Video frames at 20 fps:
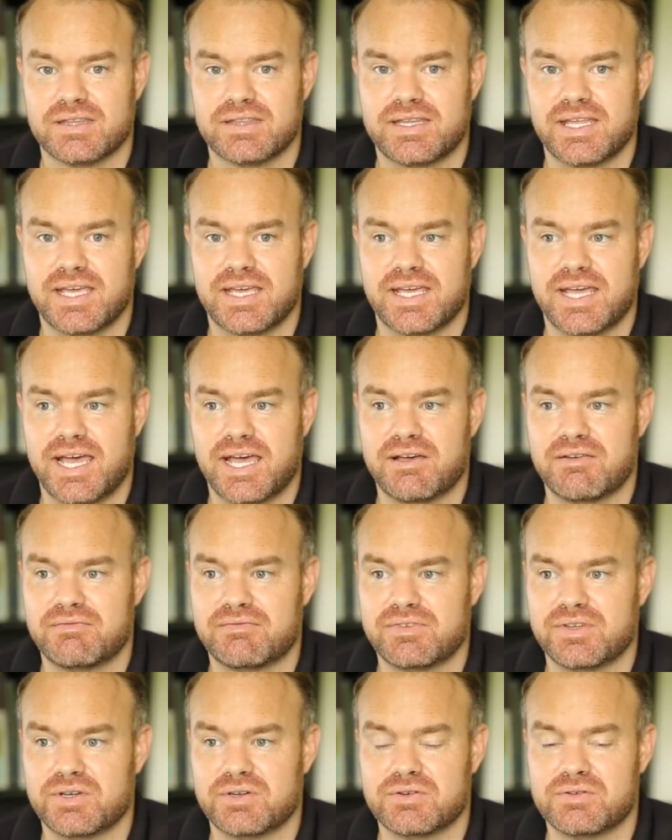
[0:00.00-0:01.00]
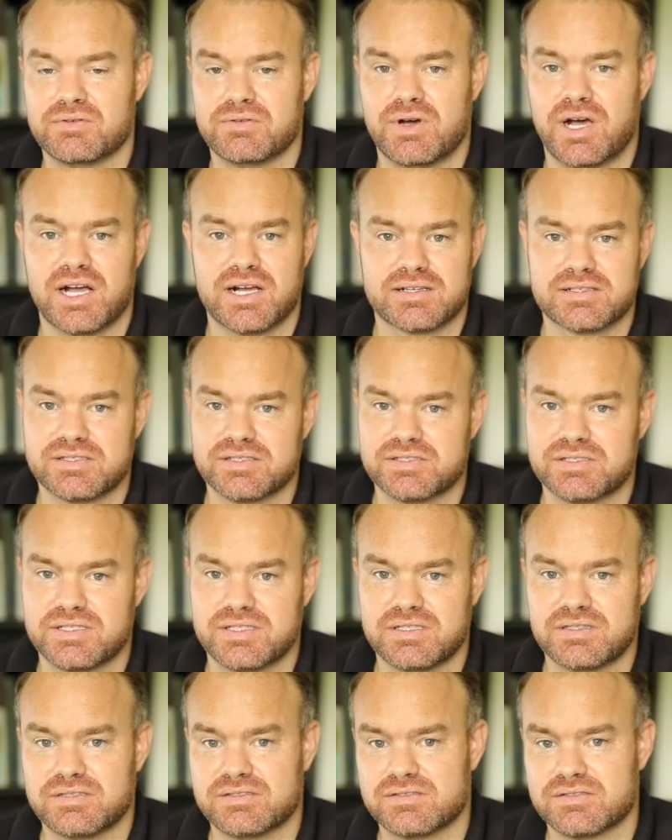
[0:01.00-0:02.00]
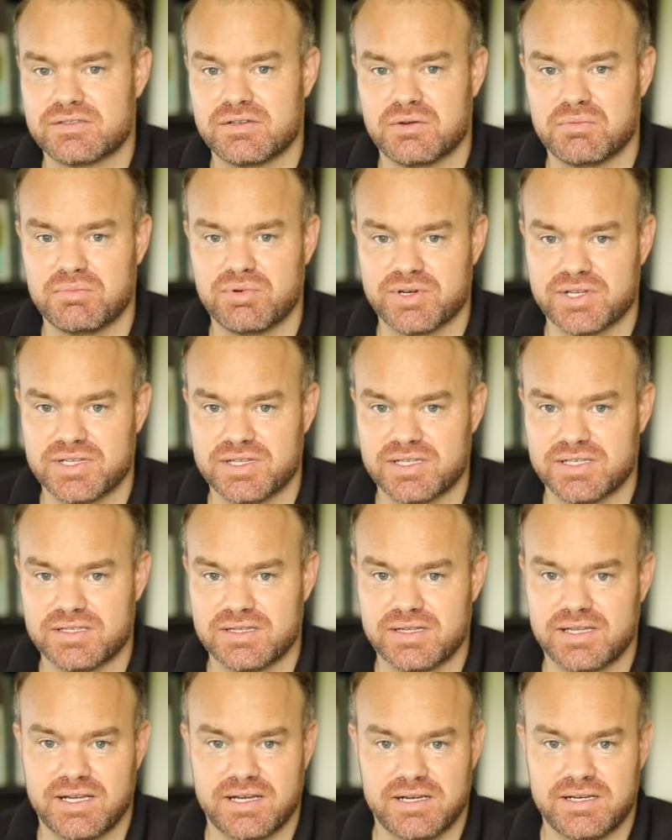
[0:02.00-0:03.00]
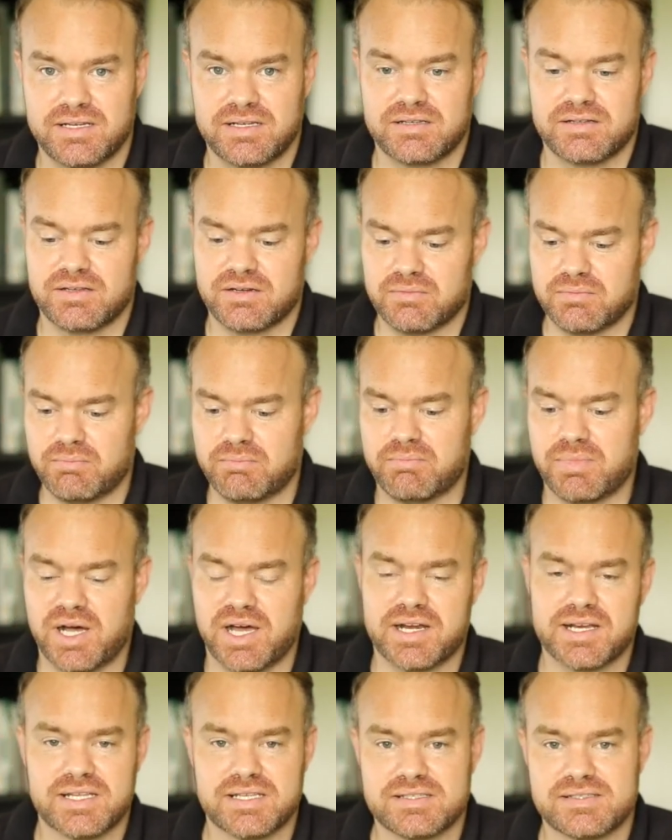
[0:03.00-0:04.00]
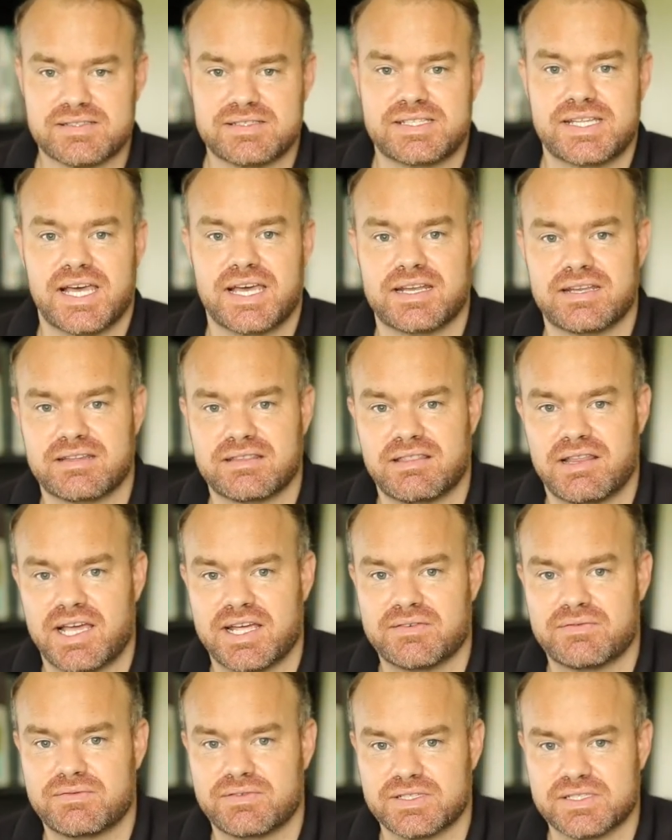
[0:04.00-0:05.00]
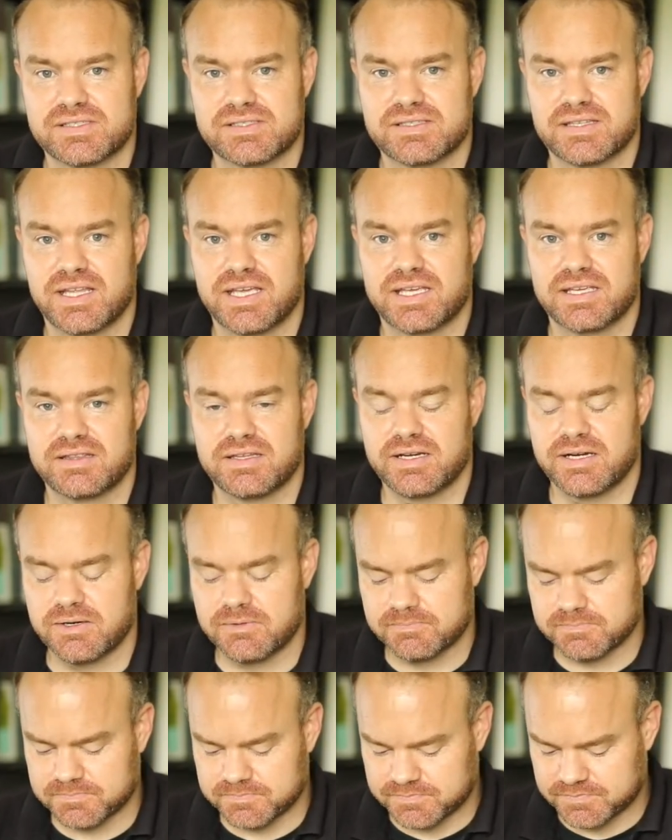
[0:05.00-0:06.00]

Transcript: They have no oxygen. There's no breathing. They their body is dead and lifeless, laying there.